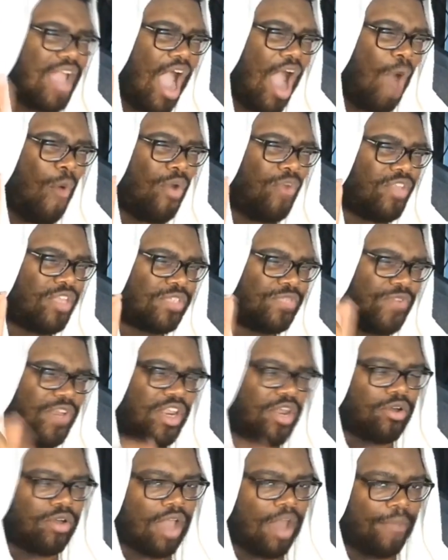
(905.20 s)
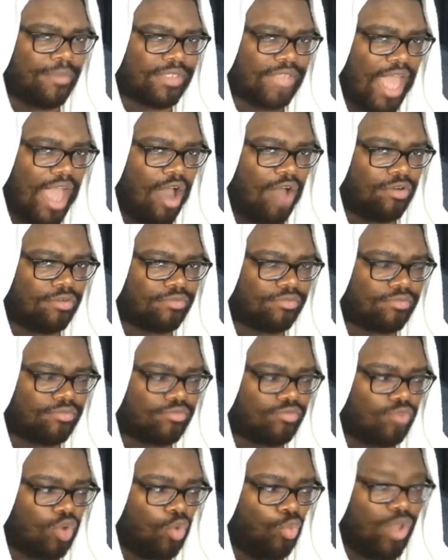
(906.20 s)
on when this video comes out,
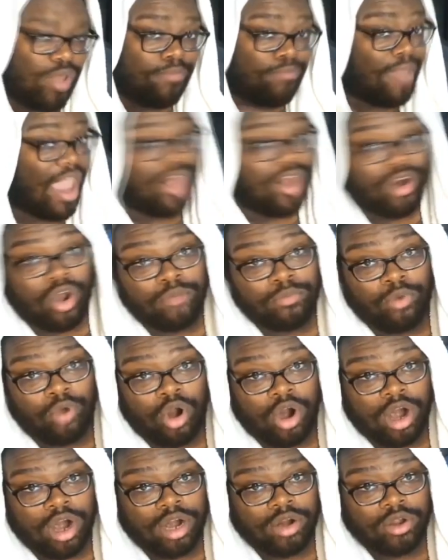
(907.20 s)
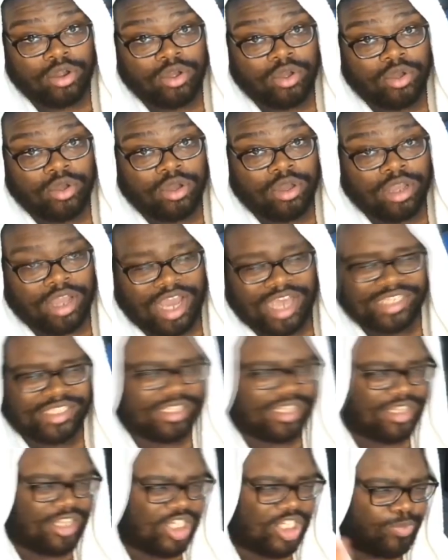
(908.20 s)
we may know more,
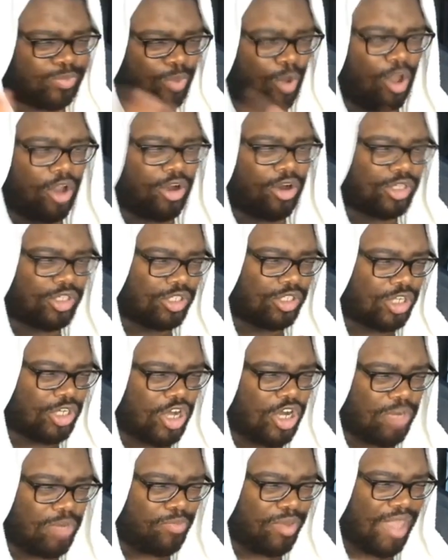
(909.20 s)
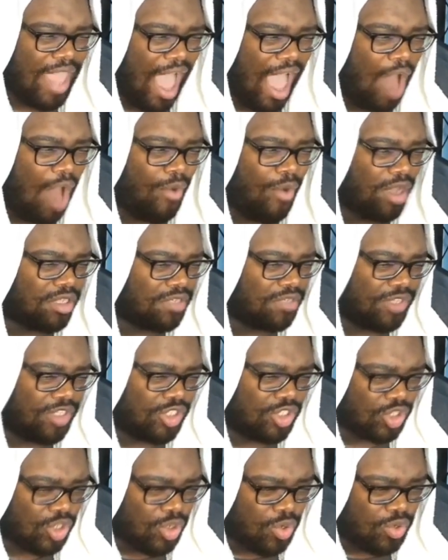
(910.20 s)
because the spoilers could be out relatively
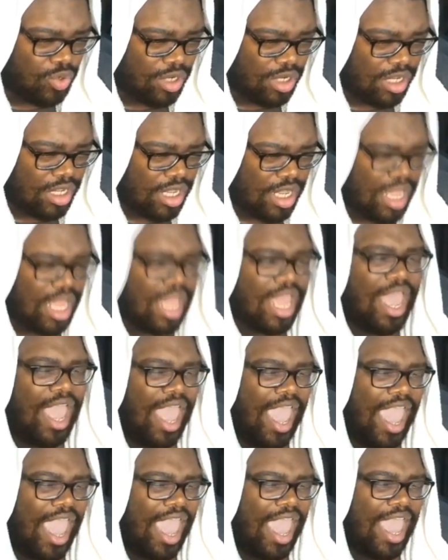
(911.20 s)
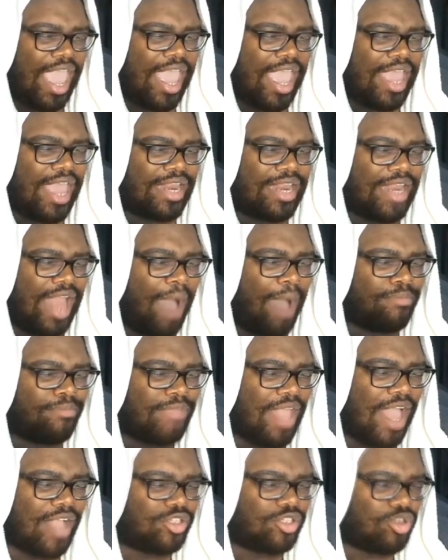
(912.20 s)
soon, and I'm
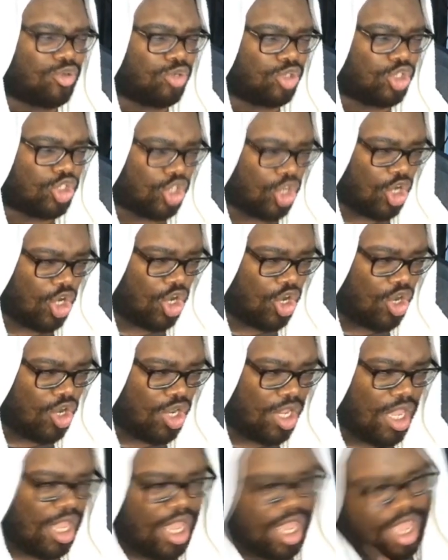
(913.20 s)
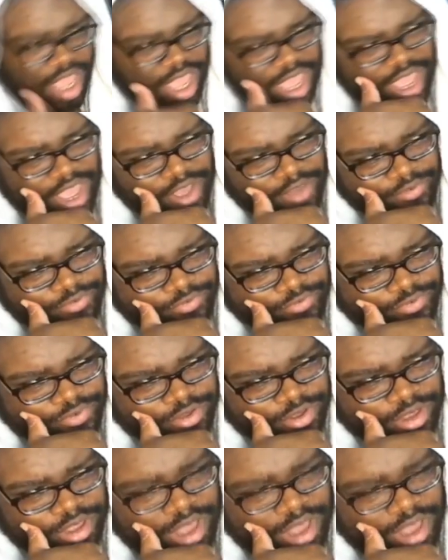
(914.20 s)
not too sure if,